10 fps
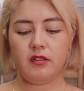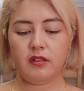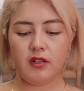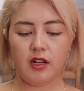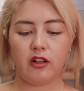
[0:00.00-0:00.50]

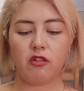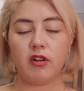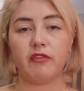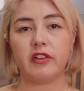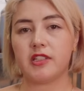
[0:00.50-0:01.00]
And I got
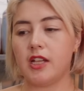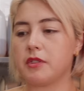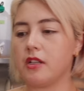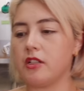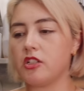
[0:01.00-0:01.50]
roughly the same
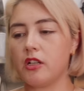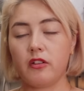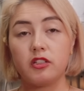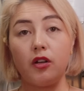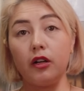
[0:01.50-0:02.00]
size
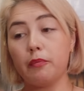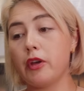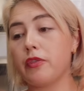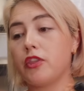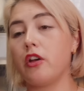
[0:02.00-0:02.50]
chicken. So I'm going to
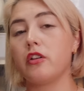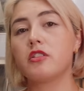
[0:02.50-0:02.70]
put those